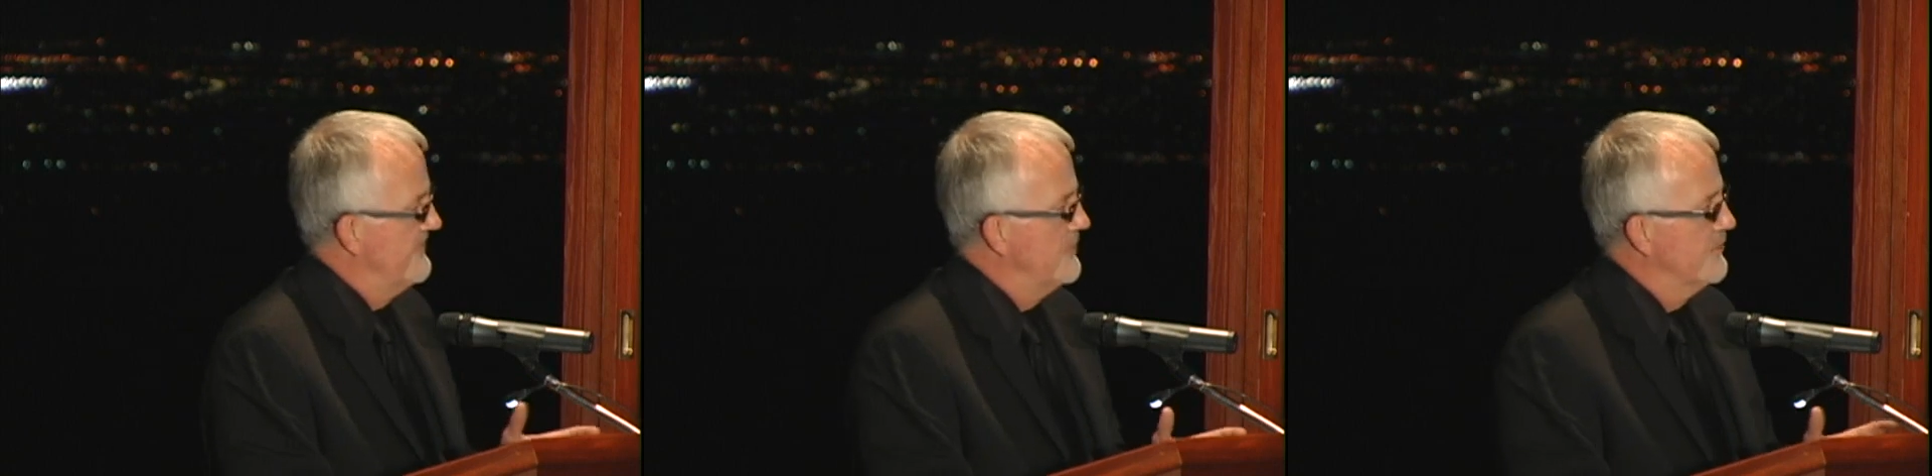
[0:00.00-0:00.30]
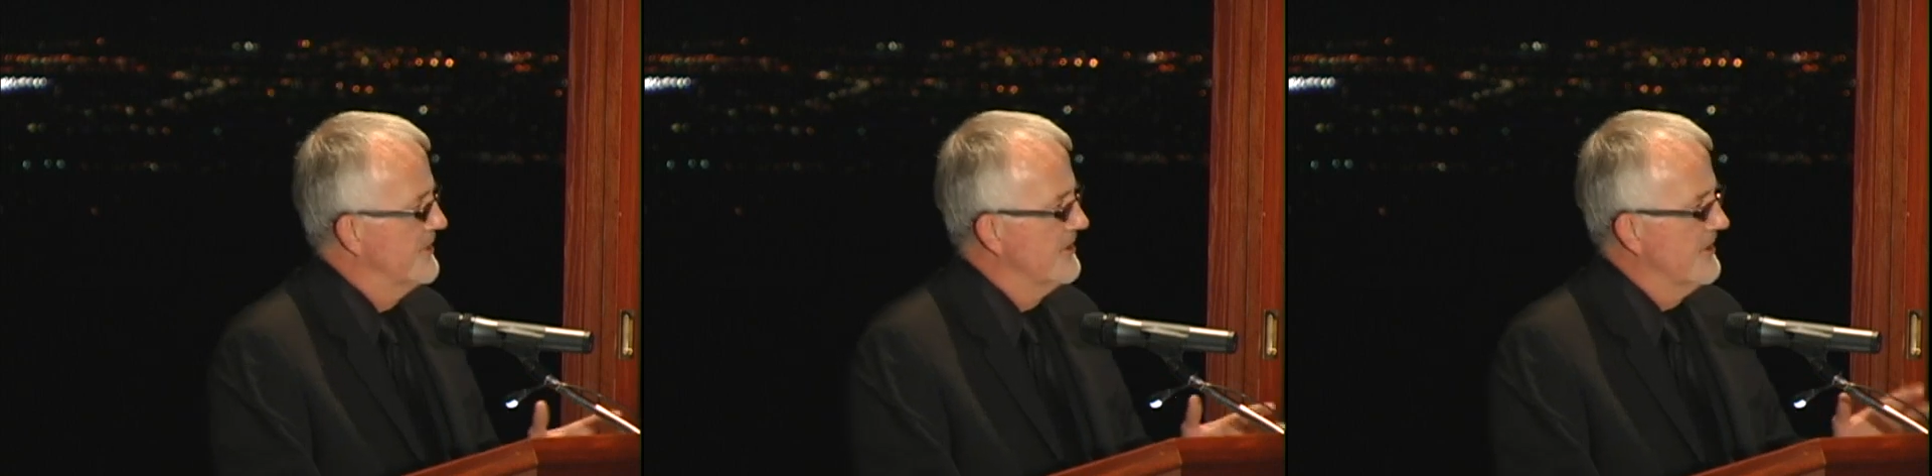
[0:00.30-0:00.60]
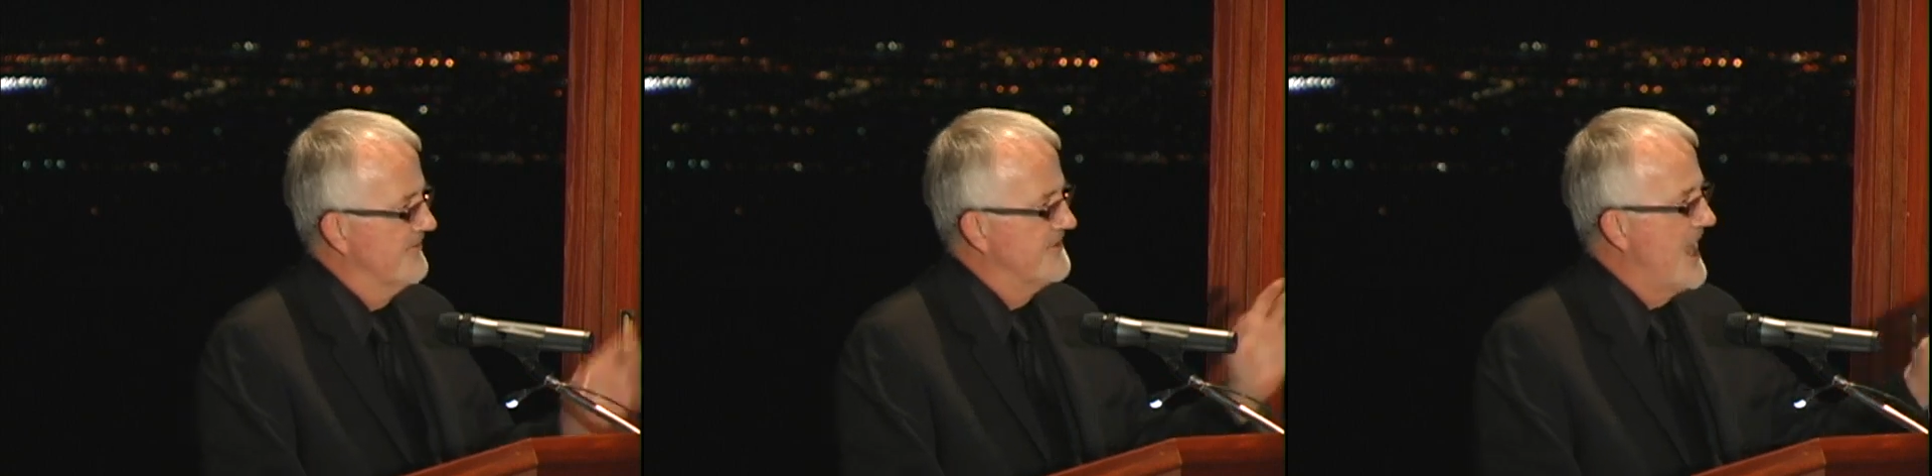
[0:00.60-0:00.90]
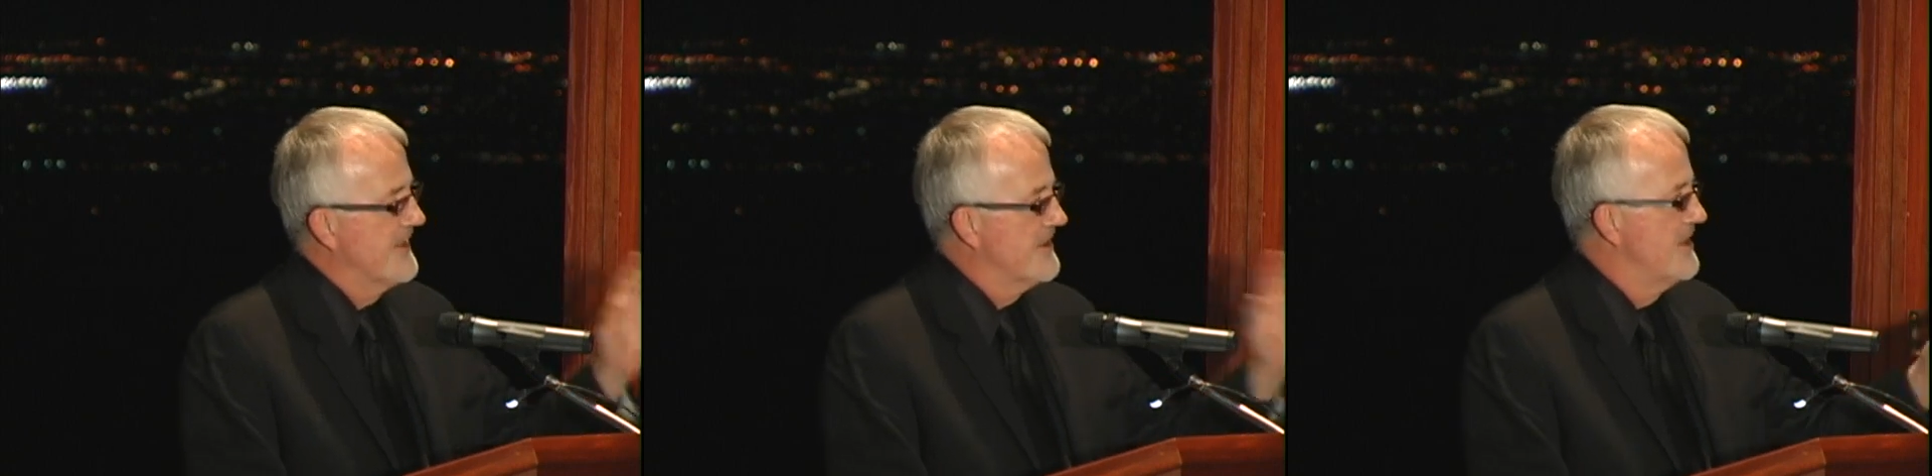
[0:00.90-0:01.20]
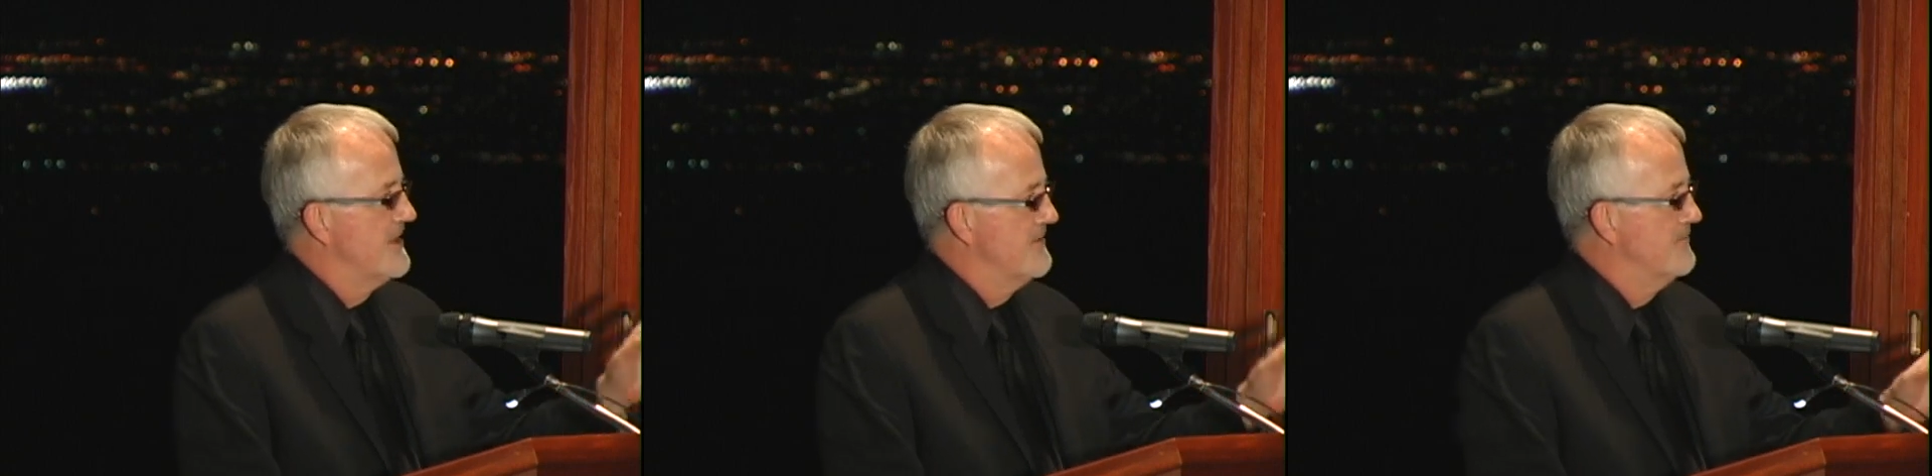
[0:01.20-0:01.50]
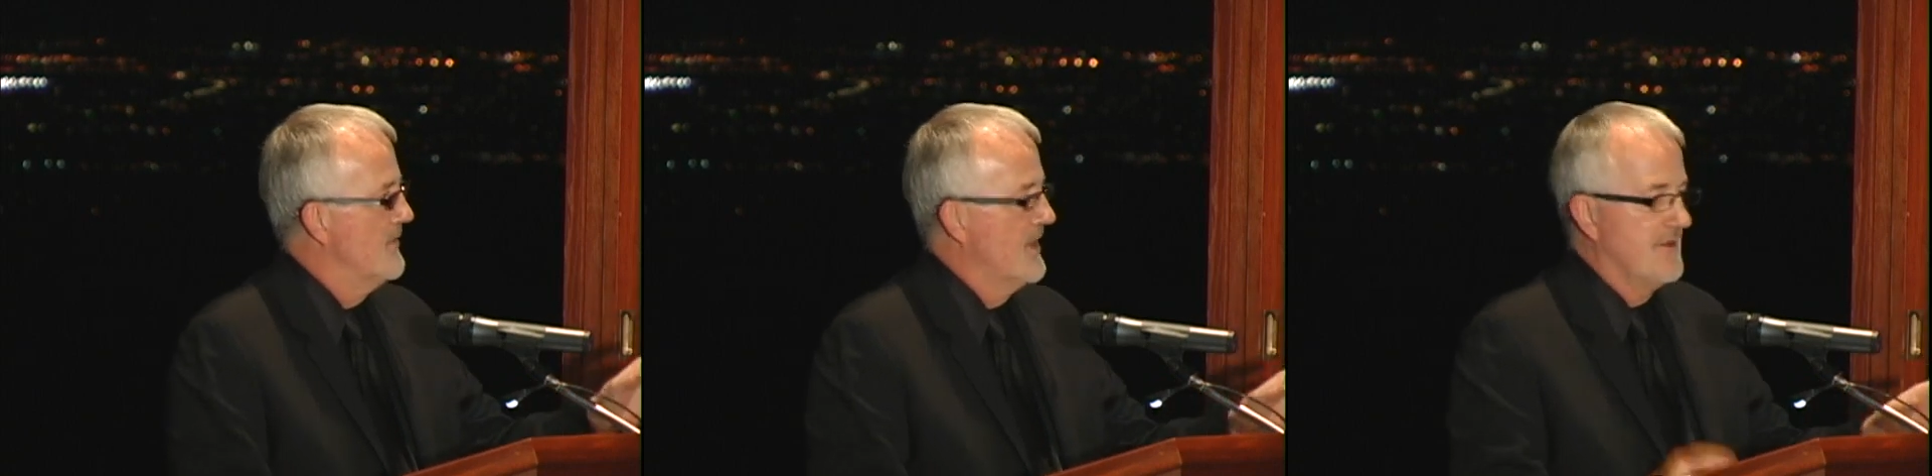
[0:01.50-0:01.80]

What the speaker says: if you will, of .com,